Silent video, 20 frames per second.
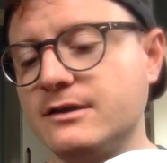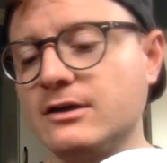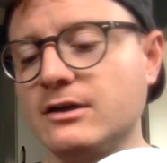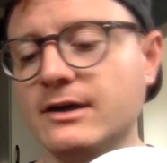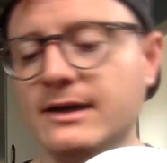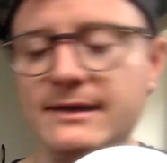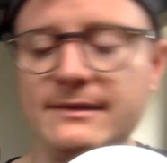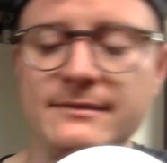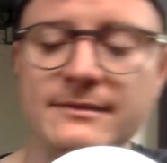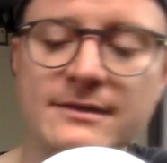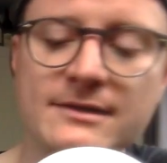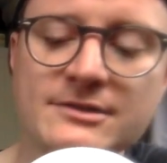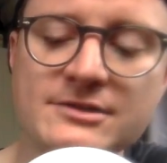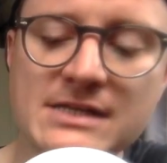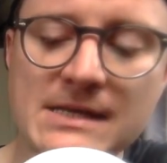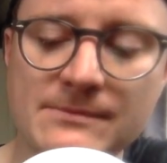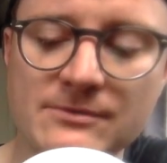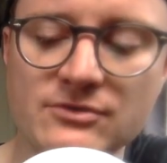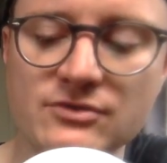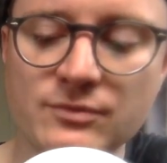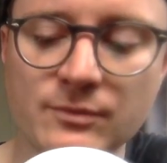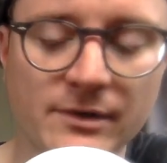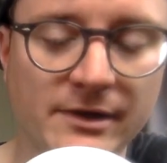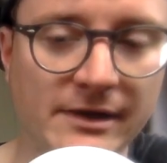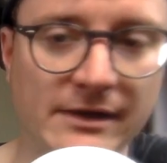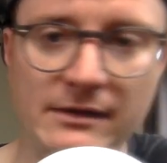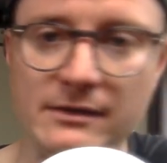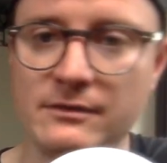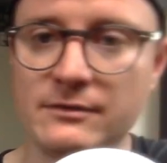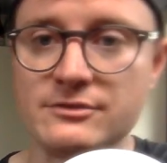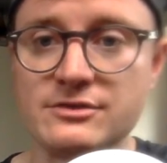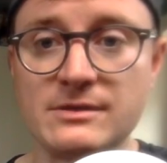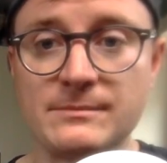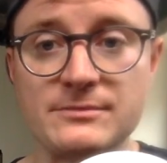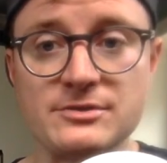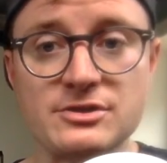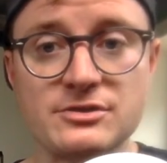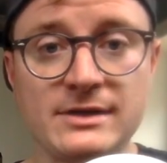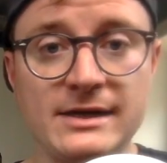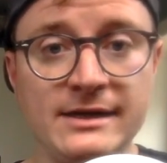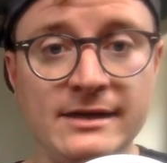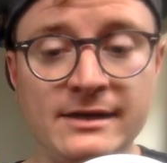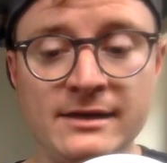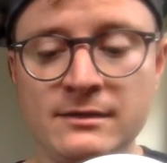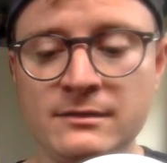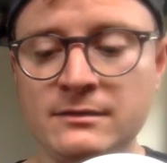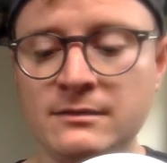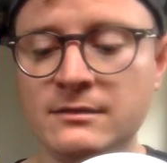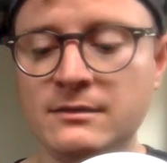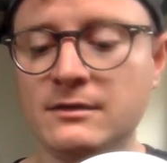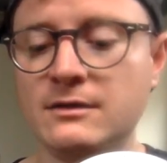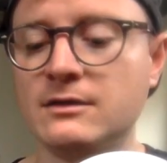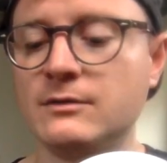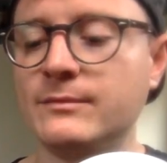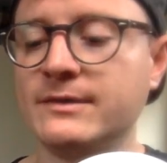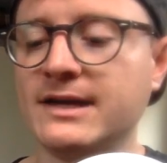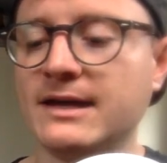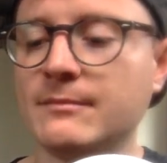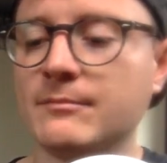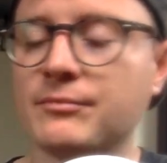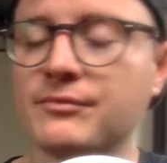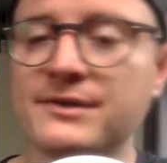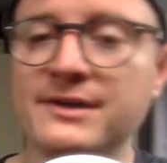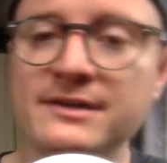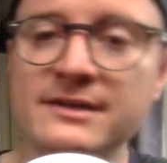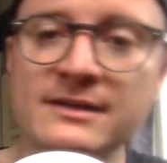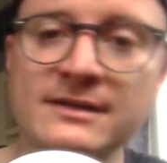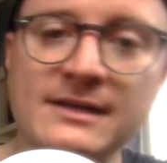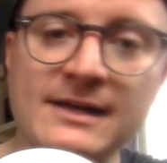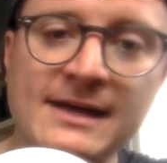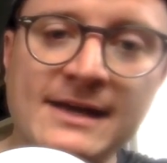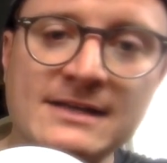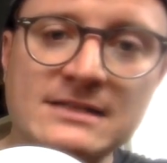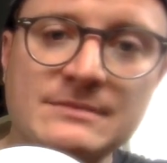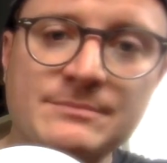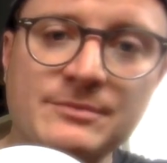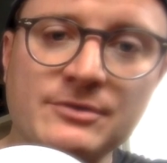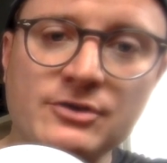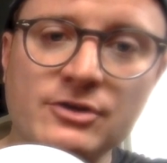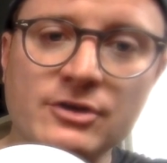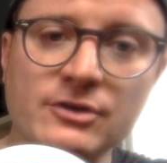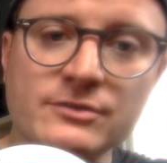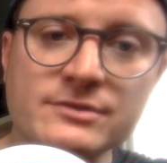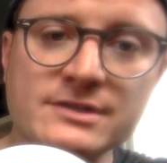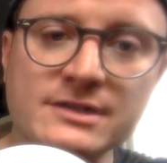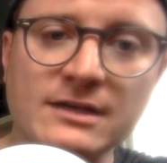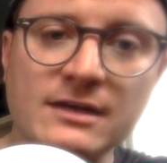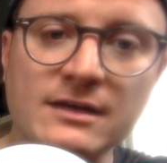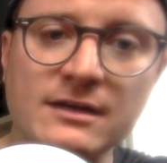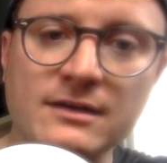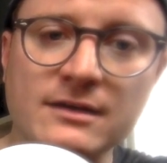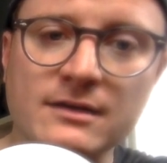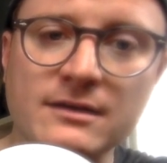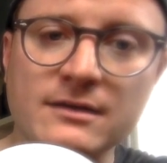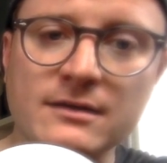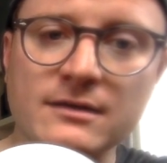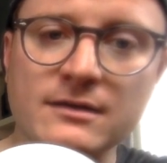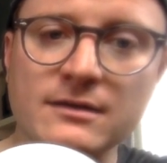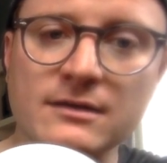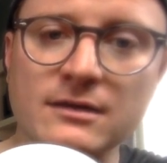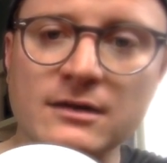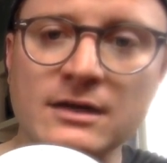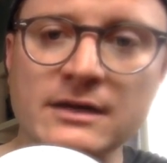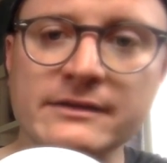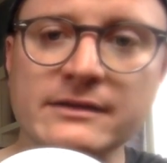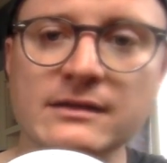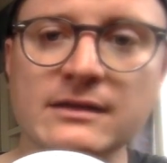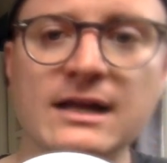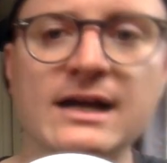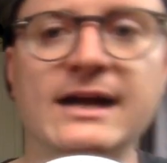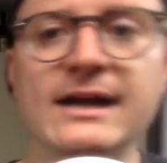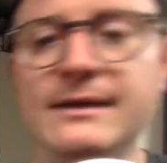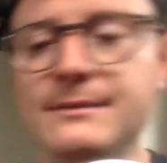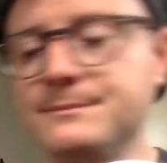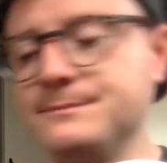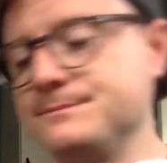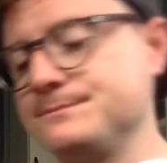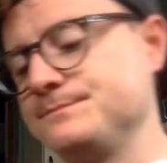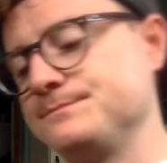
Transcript: All right, chapter 20. Jumping straight in, we got Brendan Espinoza on the line.